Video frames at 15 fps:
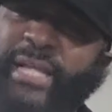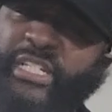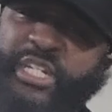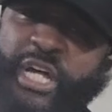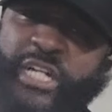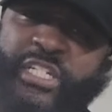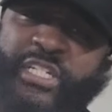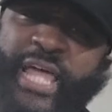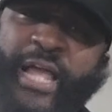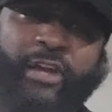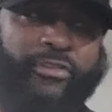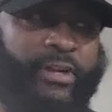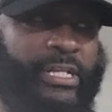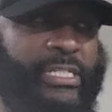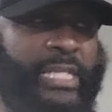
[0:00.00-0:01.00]
judge that,
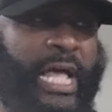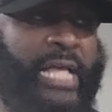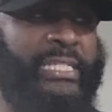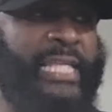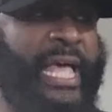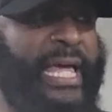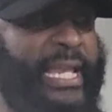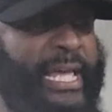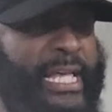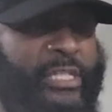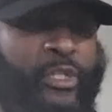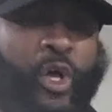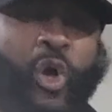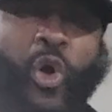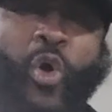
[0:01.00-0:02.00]
criticize that
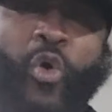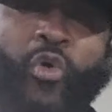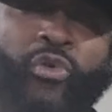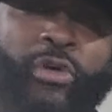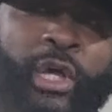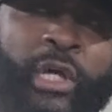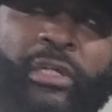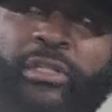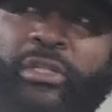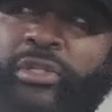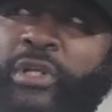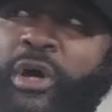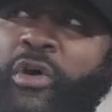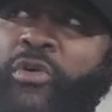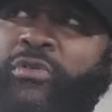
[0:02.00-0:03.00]
as,
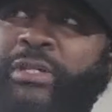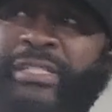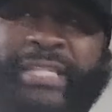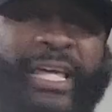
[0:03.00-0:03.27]
is